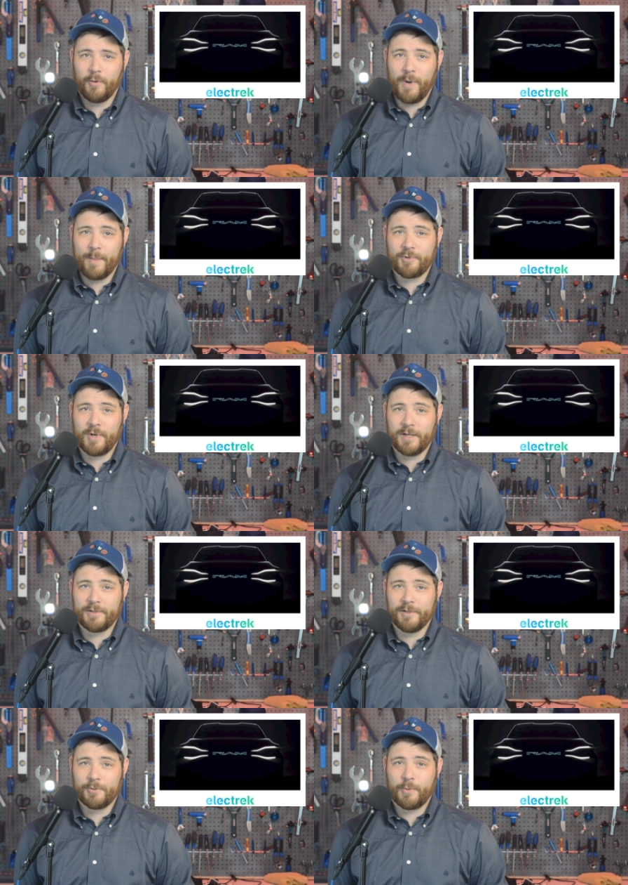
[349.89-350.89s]
Ram
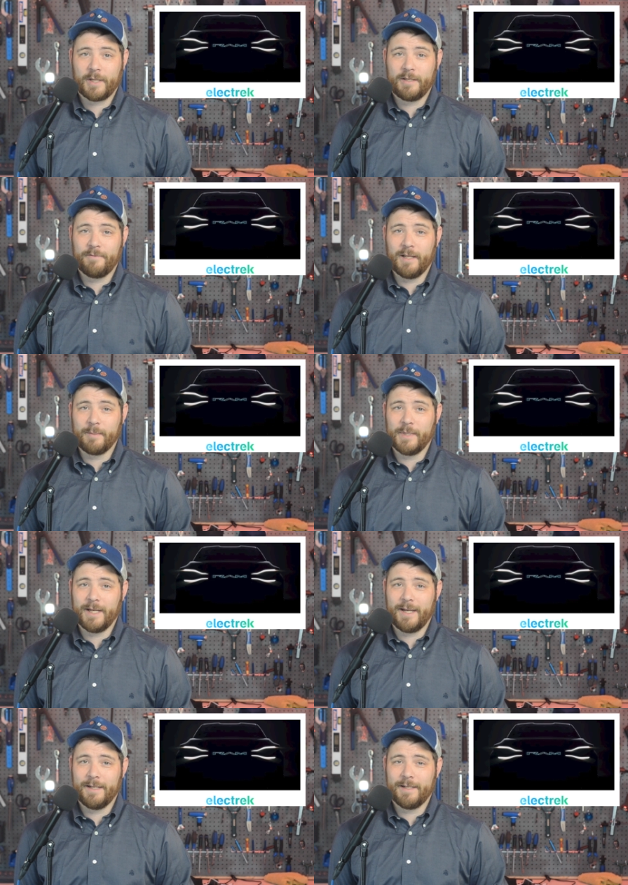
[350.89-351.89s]
Trucks is quickly falling
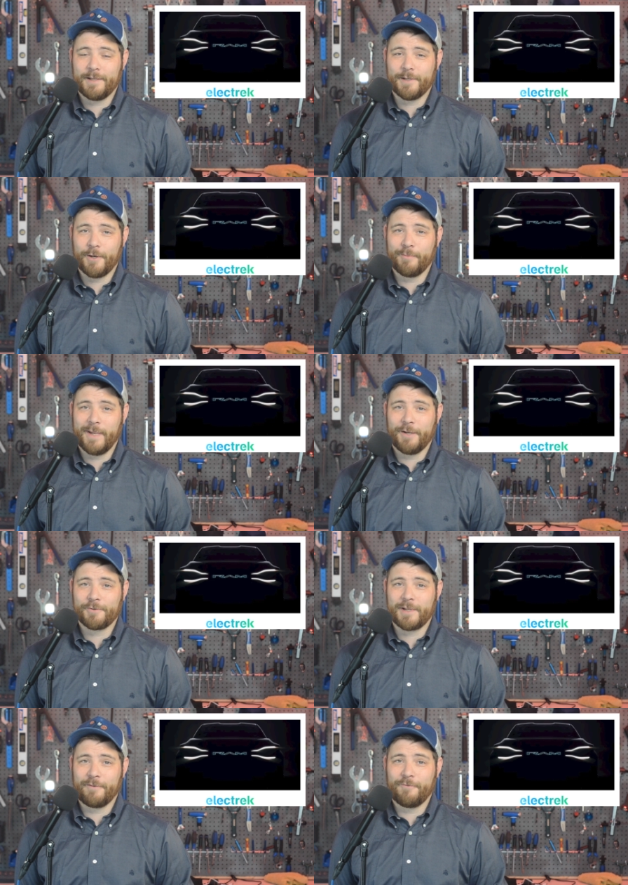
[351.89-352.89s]
behind as
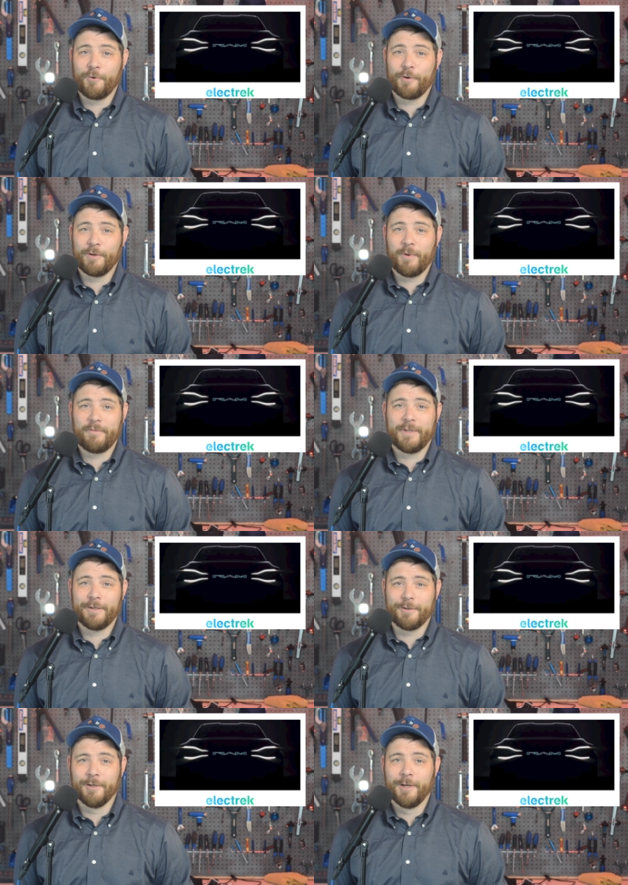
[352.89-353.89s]
automakers like Ford and
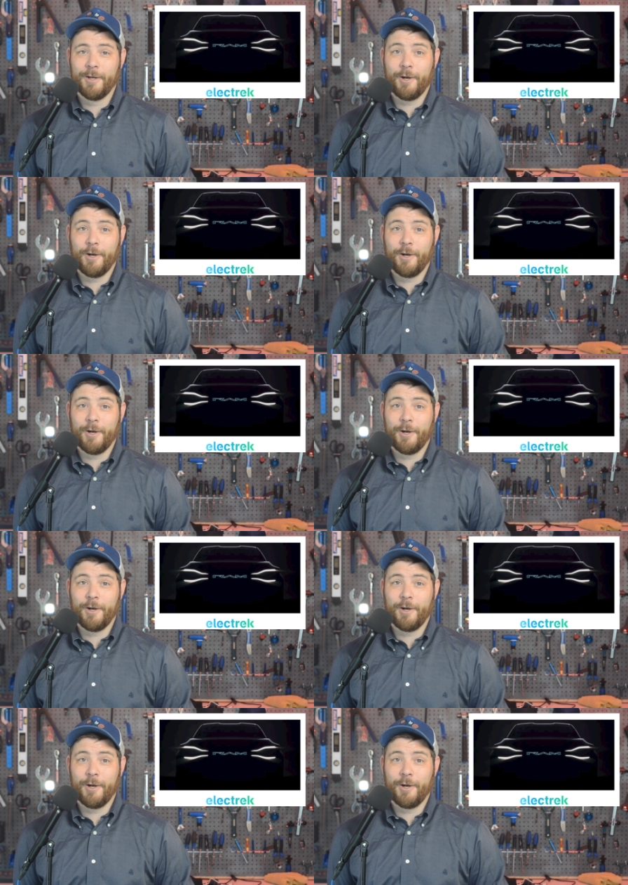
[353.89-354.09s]
Rivian are